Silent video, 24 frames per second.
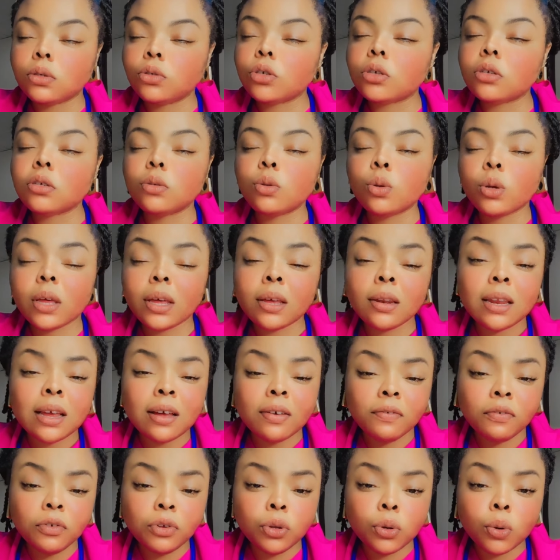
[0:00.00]
Just look at
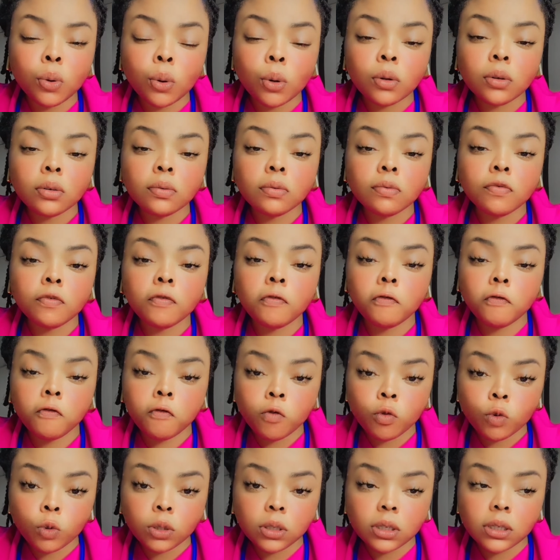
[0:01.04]
that video on
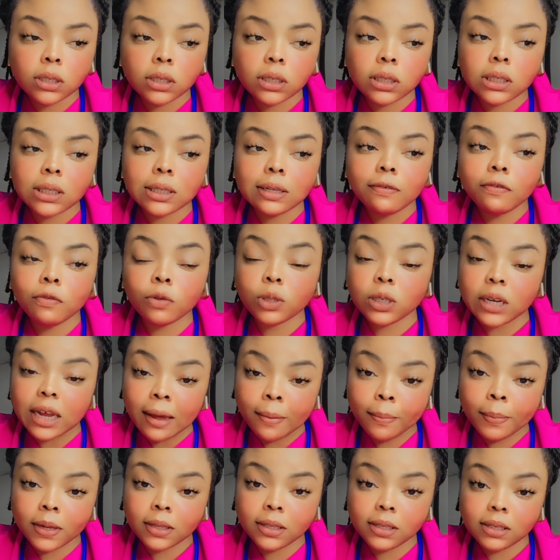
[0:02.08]
food for
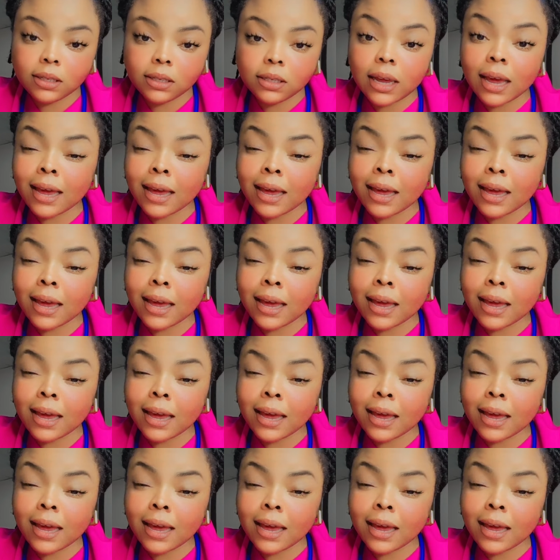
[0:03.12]
diabetes.